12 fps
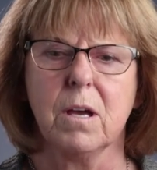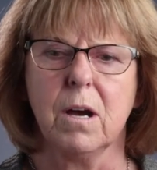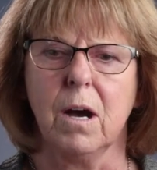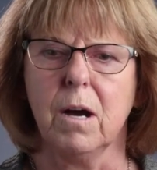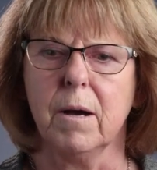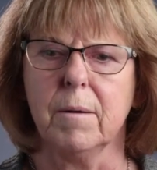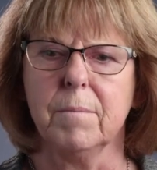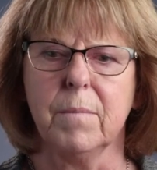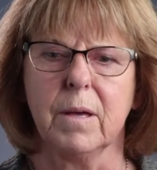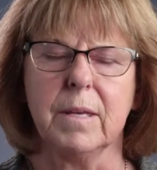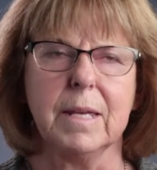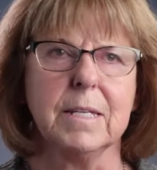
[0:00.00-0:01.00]
an
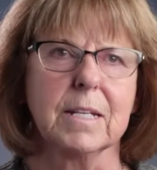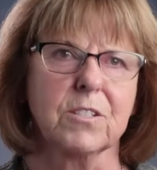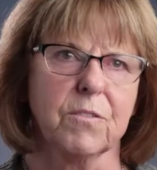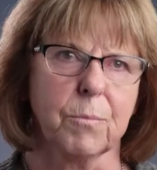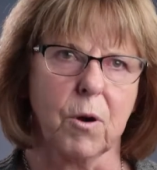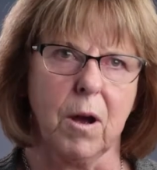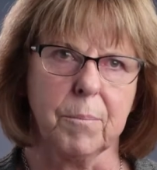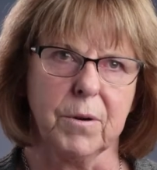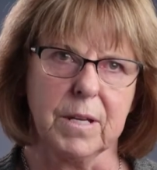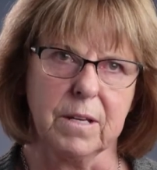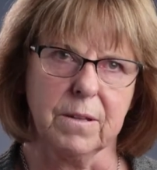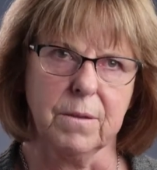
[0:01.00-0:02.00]
addictive
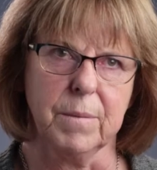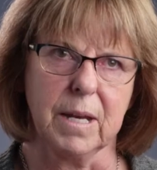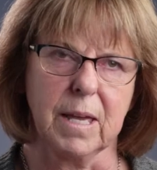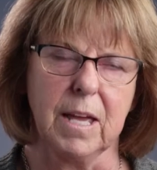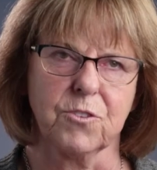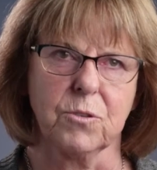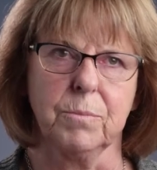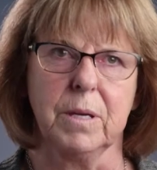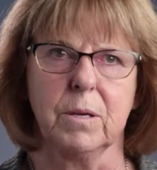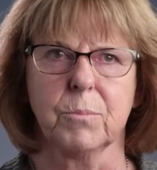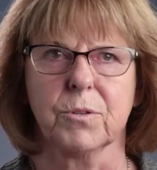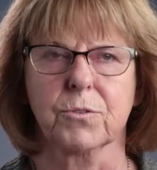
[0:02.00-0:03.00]
property to the medication
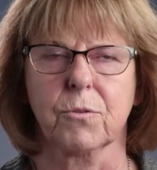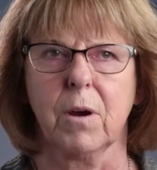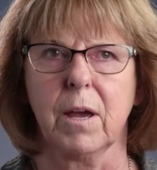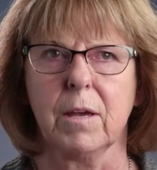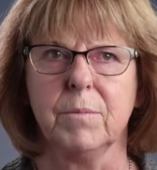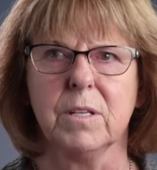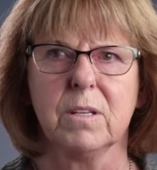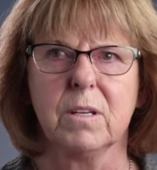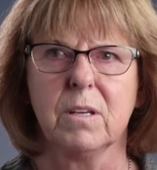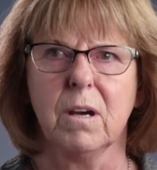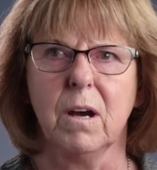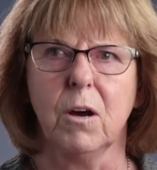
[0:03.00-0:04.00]
being prescribed?
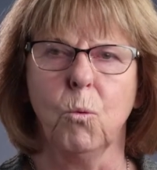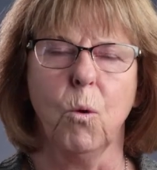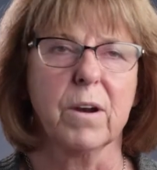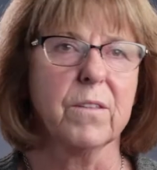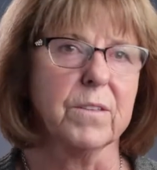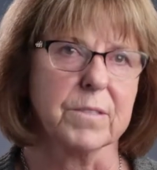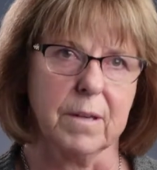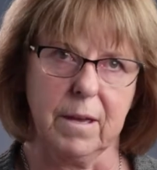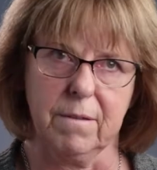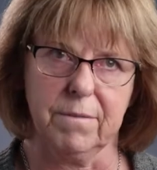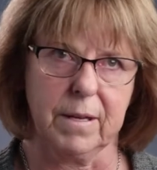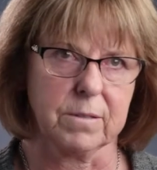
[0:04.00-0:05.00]
What are the side
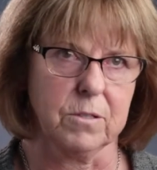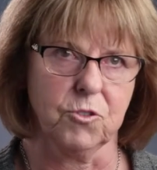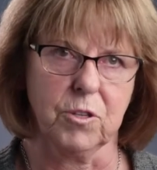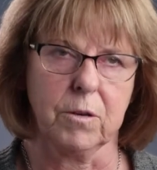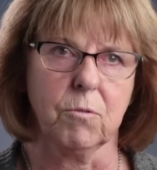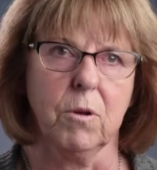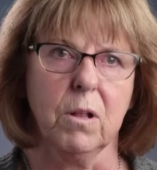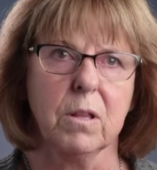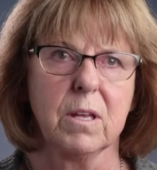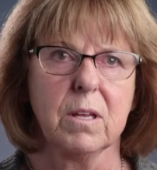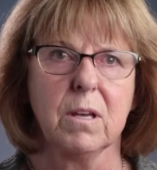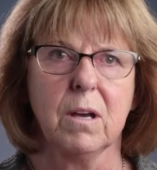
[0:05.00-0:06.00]
effects in general?
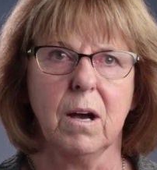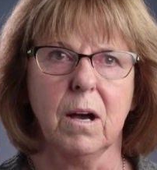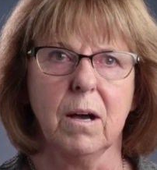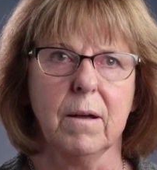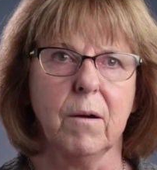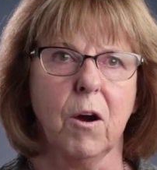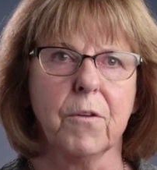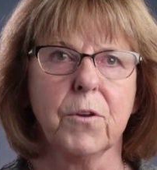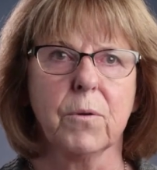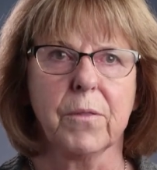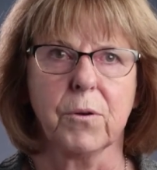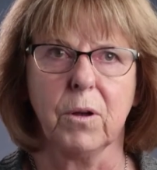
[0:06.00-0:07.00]
Are
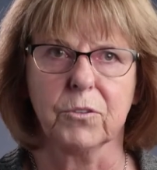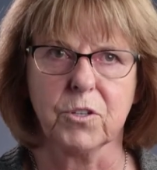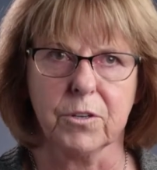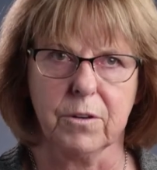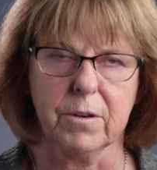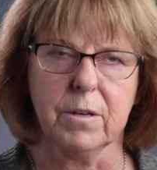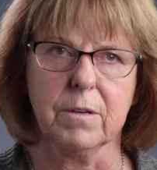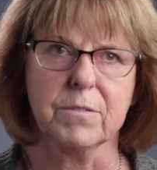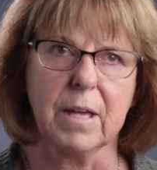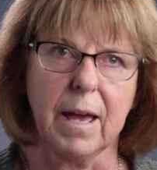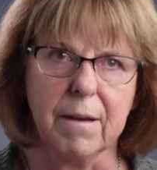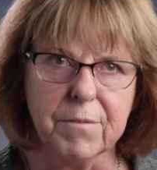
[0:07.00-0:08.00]
there other
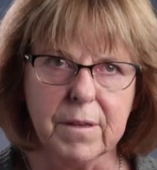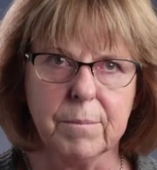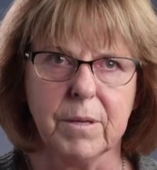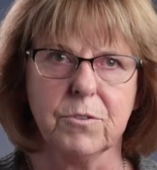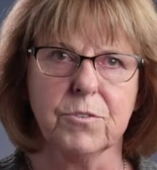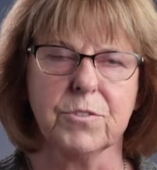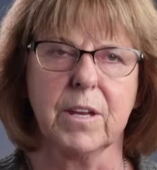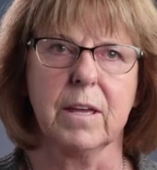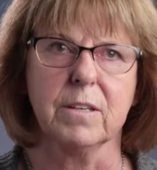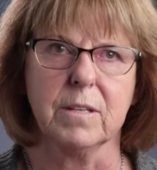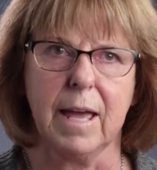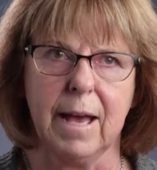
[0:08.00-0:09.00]
alternatives? Have them
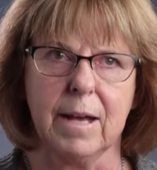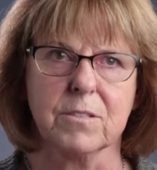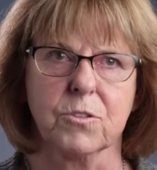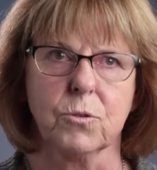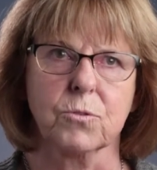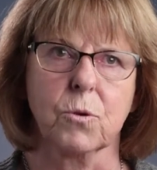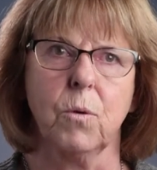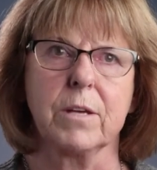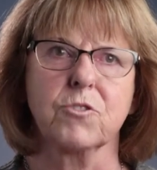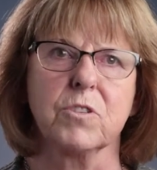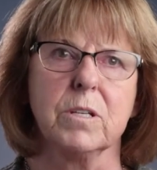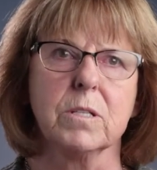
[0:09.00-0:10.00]
understand to ask those
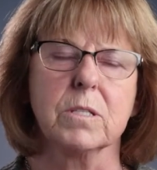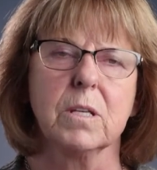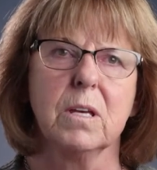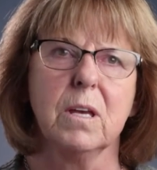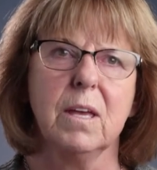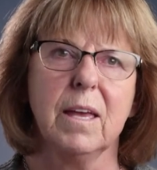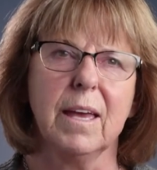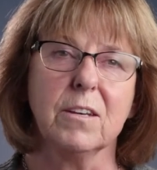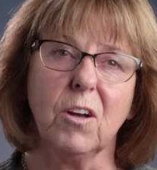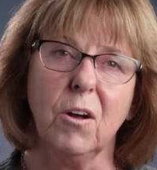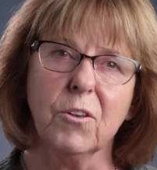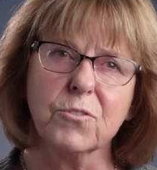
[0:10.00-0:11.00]
questions.
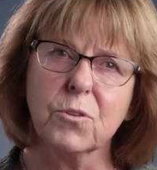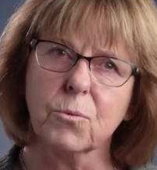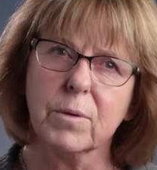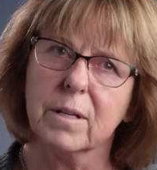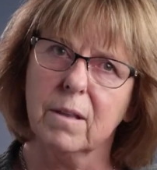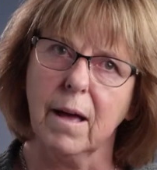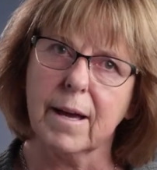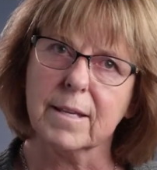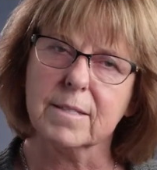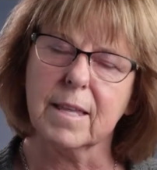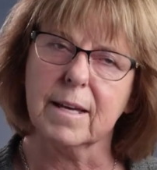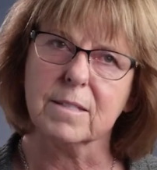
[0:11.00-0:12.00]
And also
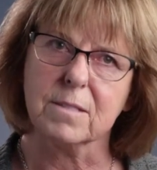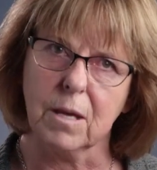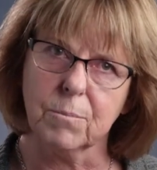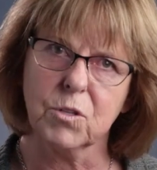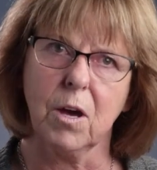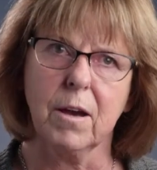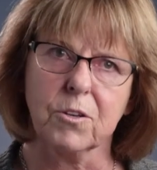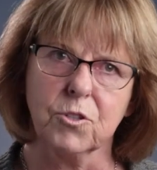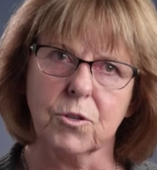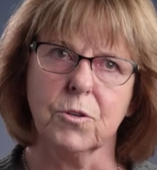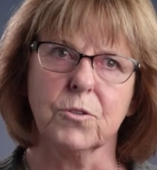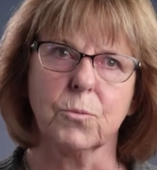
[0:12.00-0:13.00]
realize that some
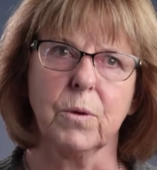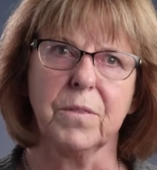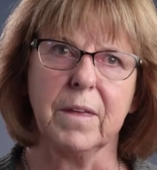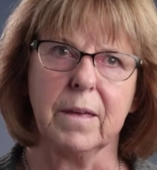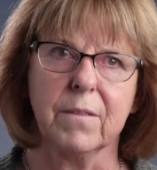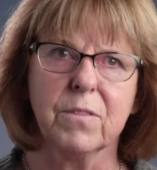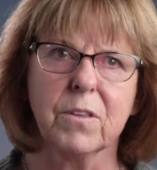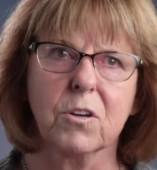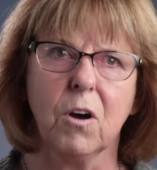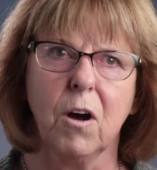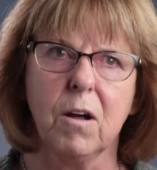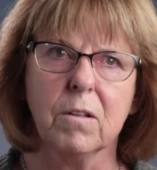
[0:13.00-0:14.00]
doctors within the
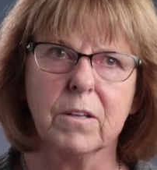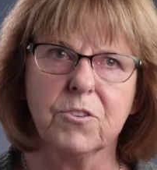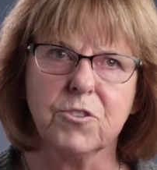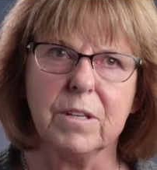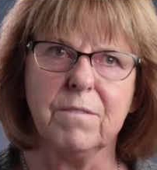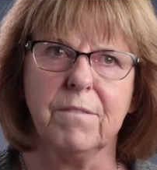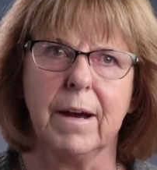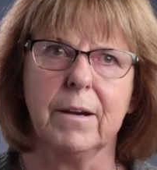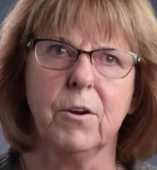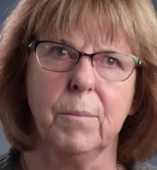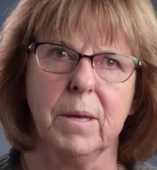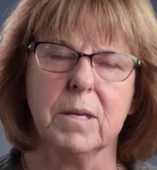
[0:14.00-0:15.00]
college
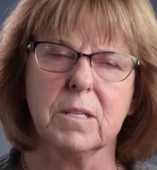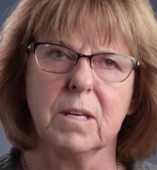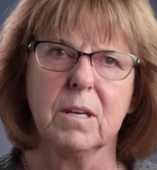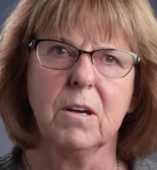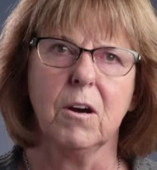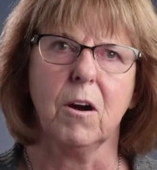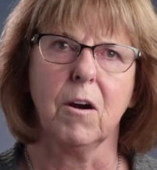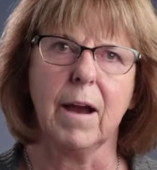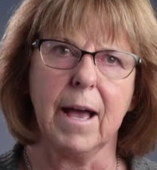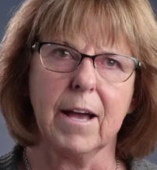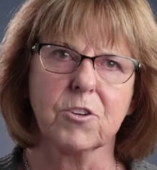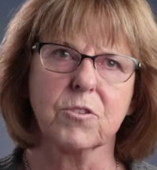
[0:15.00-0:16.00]
environment are
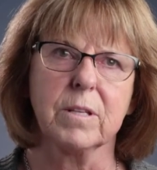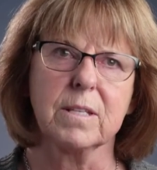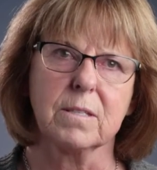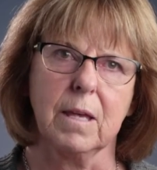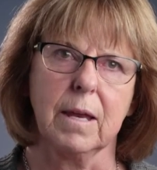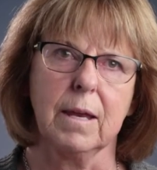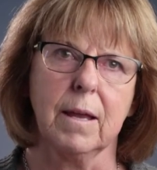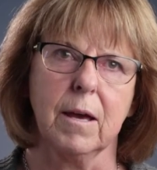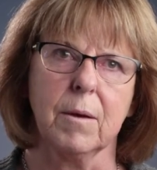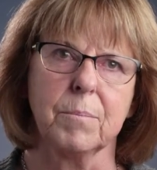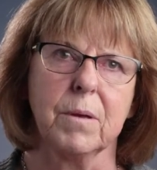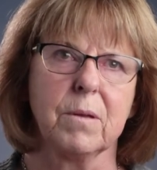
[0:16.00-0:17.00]
actually setting
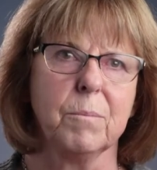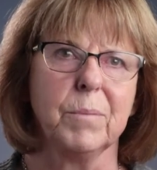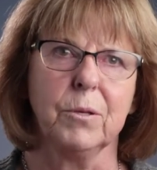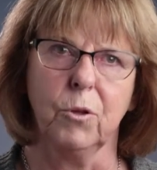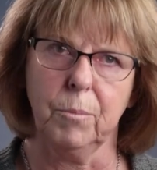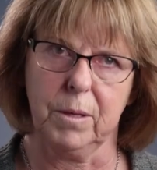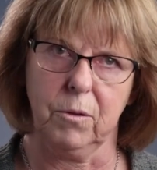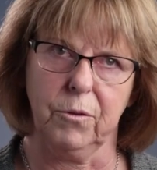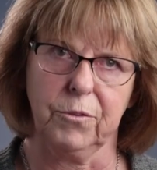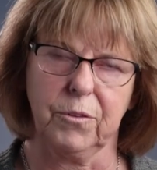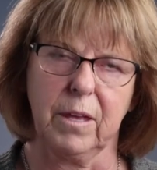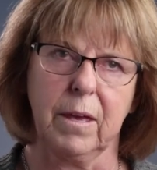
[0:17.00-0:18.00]
up pill
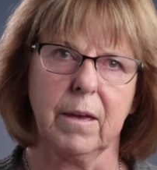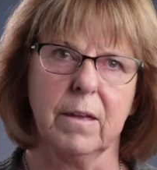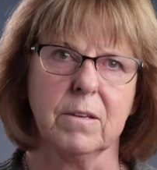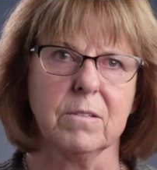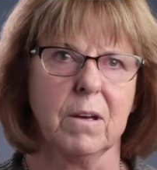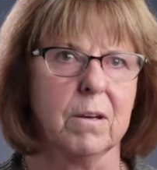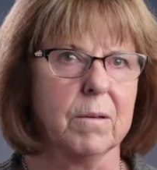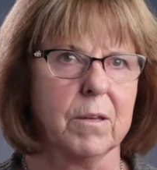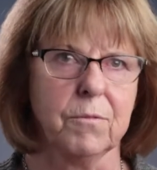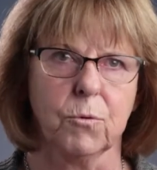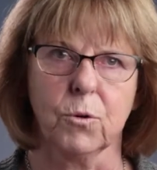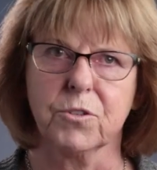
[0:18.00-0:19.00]
mills, and
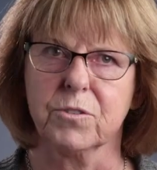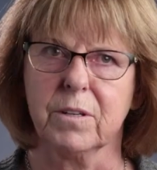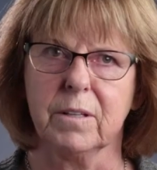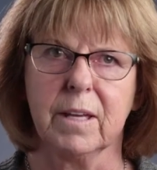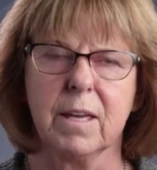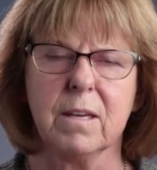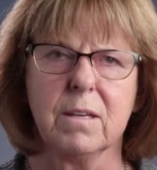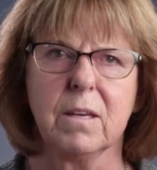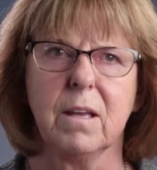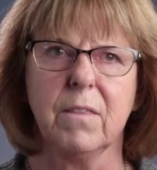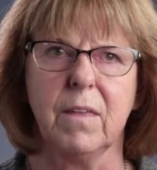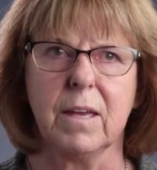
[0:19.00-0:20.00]
unfortunately,
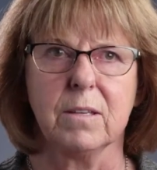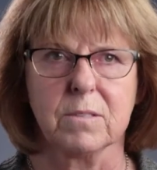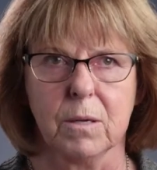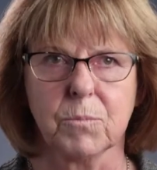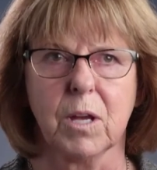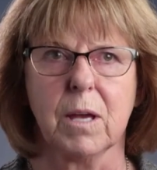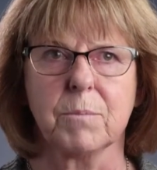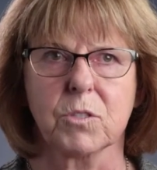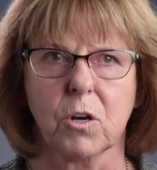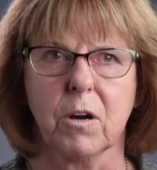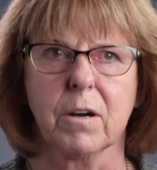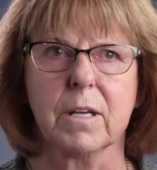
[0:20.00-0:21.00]
they sometimes
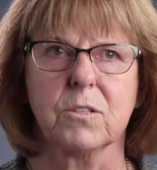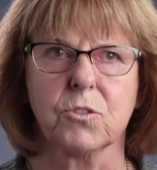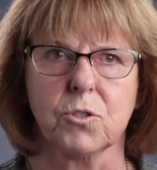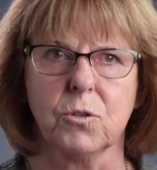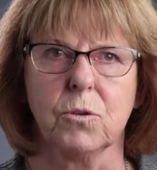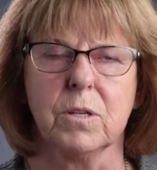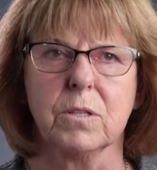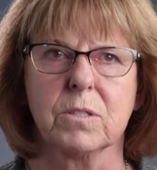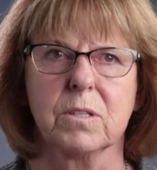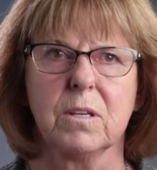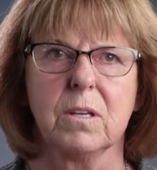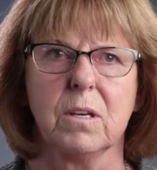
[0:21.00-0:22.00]
target students